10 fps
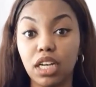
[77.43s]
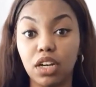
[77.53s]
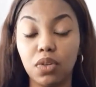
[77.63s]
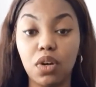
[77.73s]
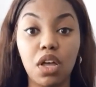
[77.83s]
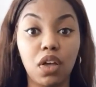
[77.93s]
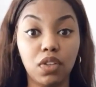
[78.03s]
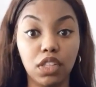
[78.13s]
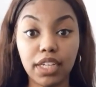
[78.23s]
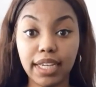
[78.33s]
So
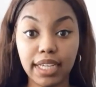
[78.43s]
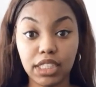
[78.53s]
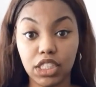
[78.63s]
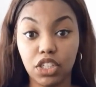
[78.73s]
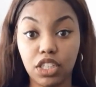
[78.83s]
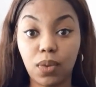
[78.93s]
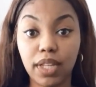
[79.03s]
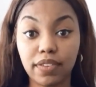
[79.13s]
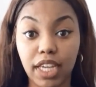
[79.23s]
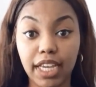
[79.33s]
looking into the
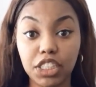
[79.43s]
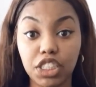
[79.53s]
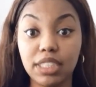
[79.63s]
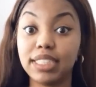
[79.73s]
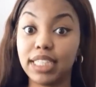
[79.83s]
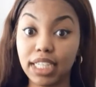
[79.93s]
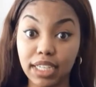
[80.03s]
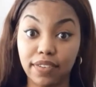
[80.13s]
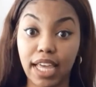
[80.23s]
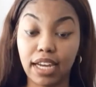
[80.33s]
qualifications,
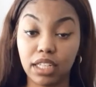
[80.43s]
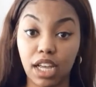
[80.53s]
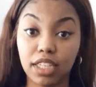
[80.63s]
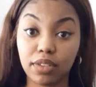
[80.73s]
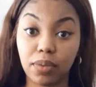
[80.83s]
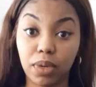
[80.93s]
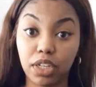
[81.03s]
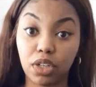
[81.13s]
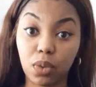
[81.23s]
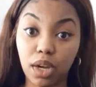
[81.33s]
seeing if that aligns with
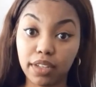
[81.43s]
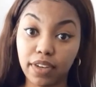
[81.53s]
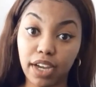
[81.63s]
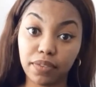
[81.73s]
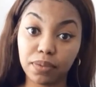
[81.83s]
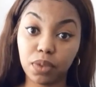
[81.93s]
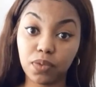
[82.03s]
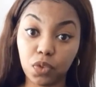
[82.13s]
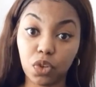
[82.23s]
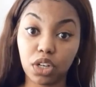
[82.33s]
what you're qualified
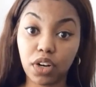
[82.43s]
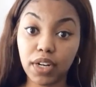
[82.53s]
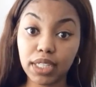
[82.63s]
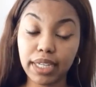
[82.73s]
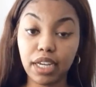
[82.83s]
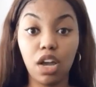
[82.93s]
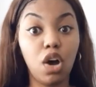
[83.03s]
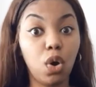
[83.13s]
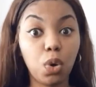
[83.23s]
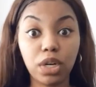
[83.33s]
for currently,
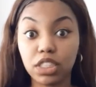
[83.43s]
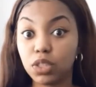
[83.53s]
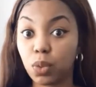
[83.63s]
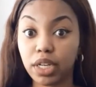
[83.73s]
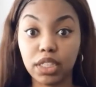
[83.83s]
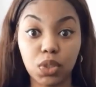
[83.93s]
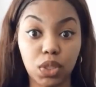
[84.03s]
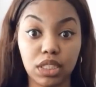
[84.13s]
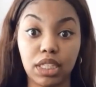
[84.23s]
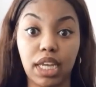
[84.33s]
or just working
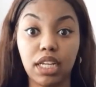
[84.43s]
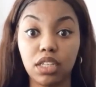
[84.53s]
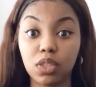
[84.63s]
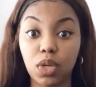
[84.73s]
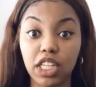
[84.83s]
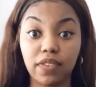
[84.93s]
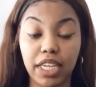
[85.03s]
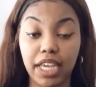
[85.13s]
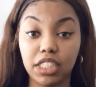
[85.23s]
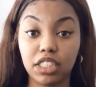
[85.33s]
towards getting those
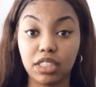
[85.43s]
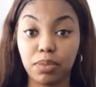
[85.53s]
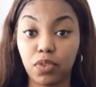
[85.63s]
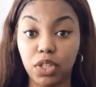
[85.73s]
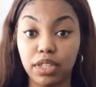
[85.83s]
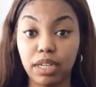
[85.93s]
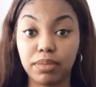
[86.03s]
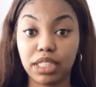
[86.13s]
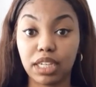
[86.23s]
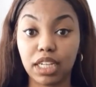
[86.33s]
qualifications before you
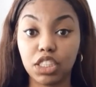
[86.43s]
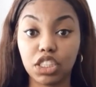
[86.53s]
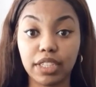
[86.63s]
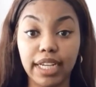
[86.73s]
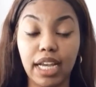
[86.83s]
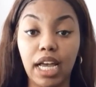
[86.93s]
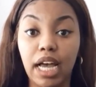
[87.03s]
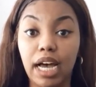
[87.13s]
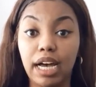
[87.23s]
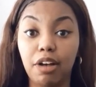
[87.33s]
come to the country,
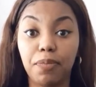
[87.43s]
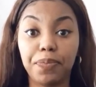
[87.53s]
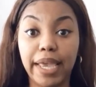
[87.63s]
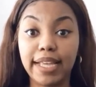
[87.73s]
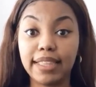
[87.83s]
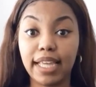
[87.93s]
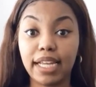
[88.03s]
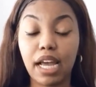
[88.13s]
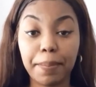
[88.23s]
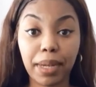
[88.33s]
um, and
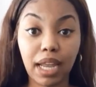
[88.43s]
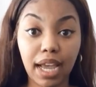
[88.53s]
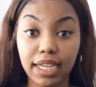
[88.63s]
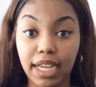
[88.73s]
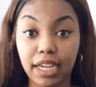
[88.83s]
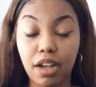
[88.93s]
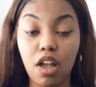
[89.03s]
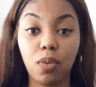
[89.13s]
then applying.